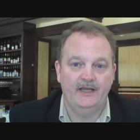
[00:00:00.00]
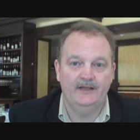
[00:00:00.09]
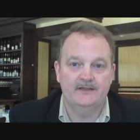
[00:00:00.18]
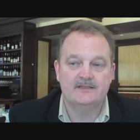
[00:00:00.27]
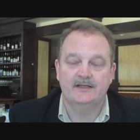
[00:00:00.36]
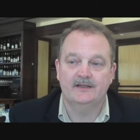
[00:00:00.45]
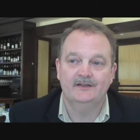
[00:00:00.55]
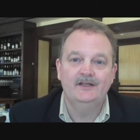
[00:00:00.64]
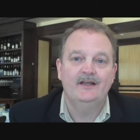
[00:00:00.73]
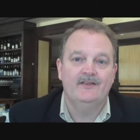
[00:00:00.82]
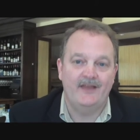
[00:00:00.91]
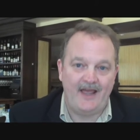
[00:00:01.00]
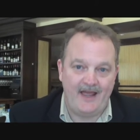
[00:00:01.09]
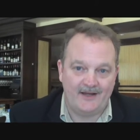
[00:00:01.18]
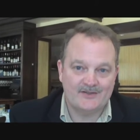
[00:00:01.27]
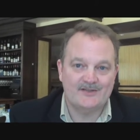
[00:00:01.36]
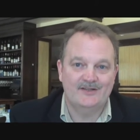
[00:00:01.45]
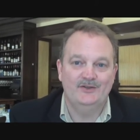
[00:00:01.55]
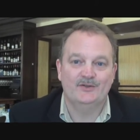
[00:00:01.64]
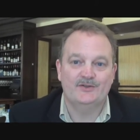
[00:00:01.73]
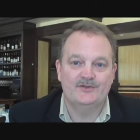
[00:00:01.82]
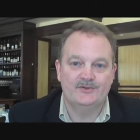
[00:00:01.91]
and the hacks that you
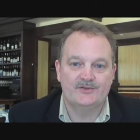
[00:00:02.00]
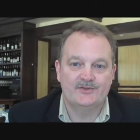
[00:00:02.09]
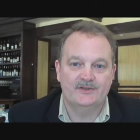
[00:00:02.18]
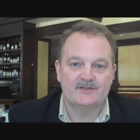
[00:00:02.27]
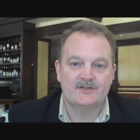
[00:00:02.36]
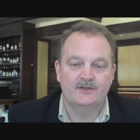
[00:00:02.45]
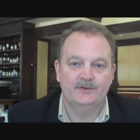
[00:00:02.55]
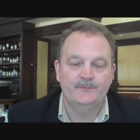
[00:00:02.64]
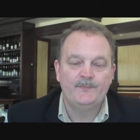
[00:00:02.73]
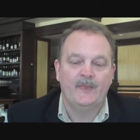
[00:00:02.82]
can do to it. So